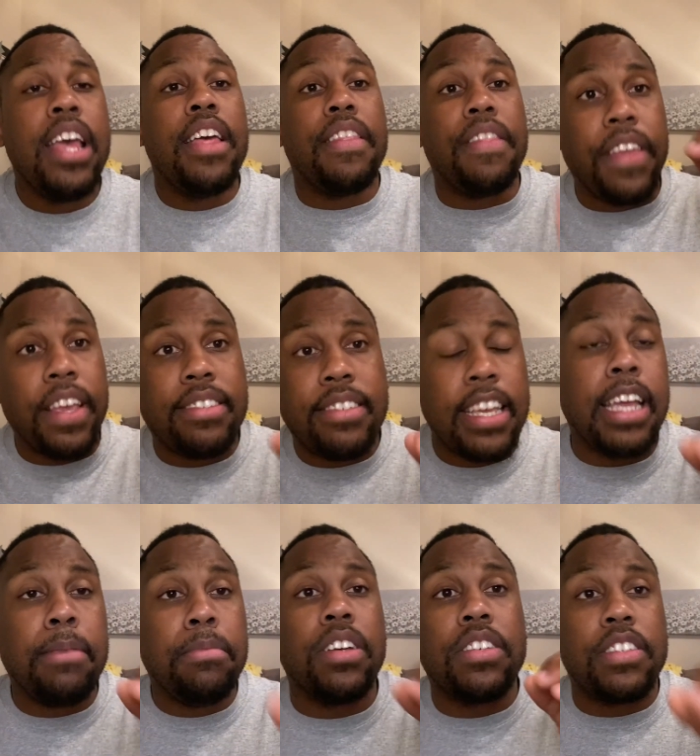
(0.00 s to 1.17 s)
This team
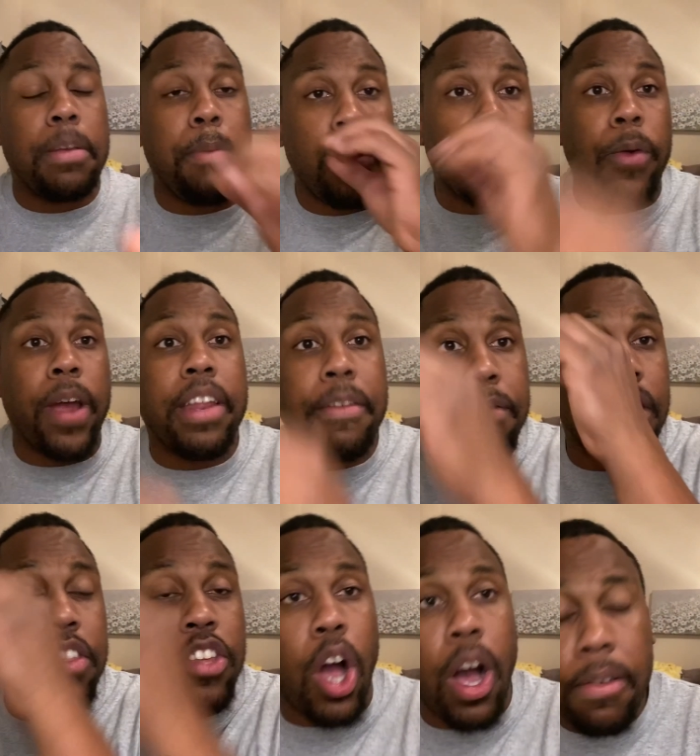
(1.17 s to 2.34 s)
looks to be ready for the
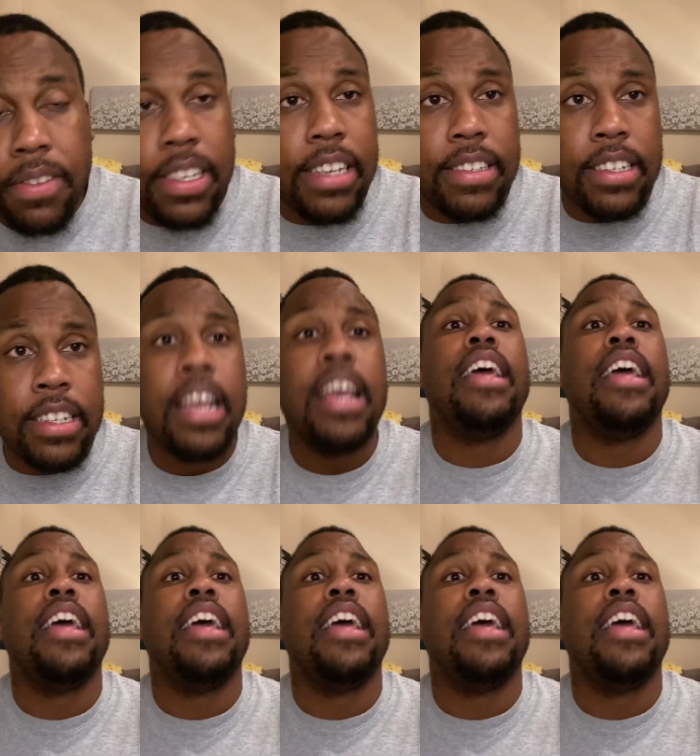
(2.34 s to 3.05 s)
offseason.